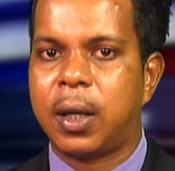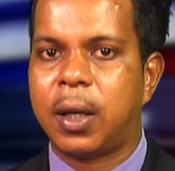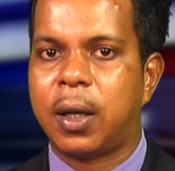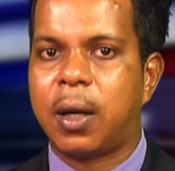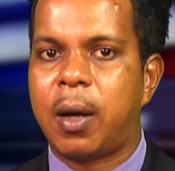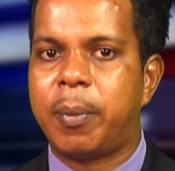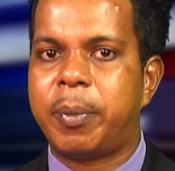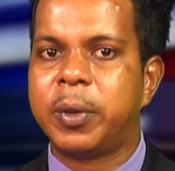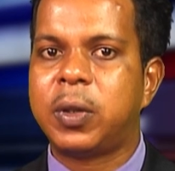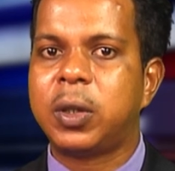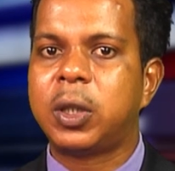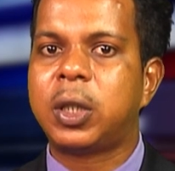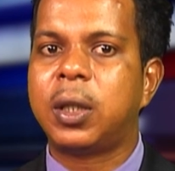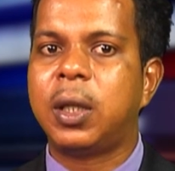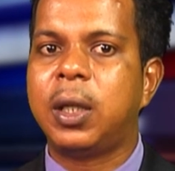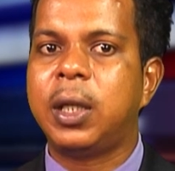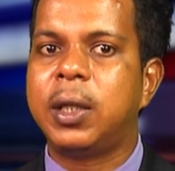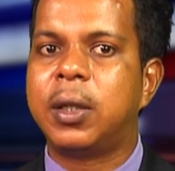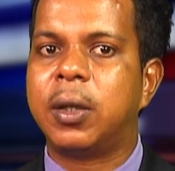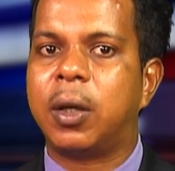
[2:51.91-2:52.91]
Opposition
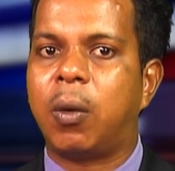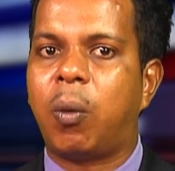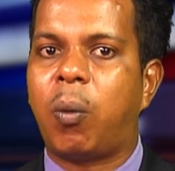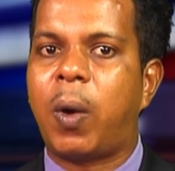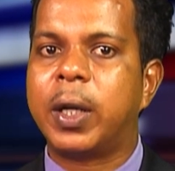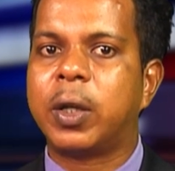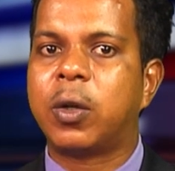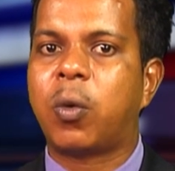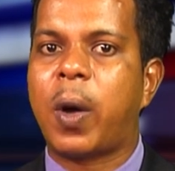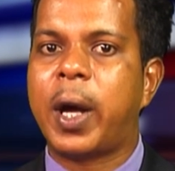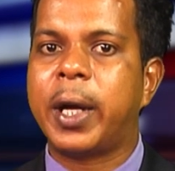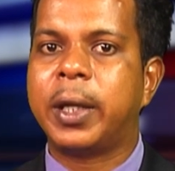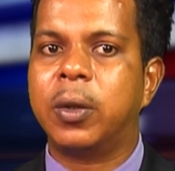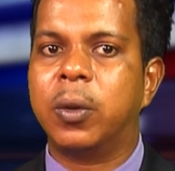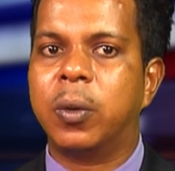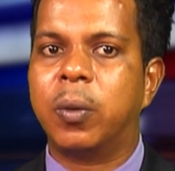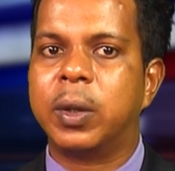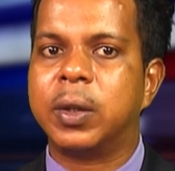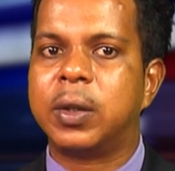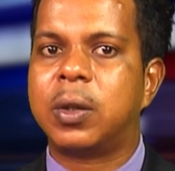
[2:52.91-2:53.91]
leader Juan
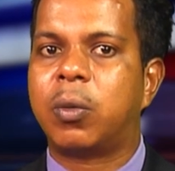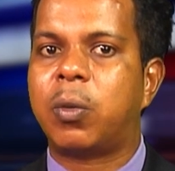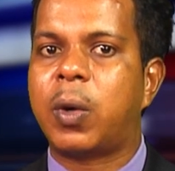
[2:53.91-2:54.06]
Guaido was the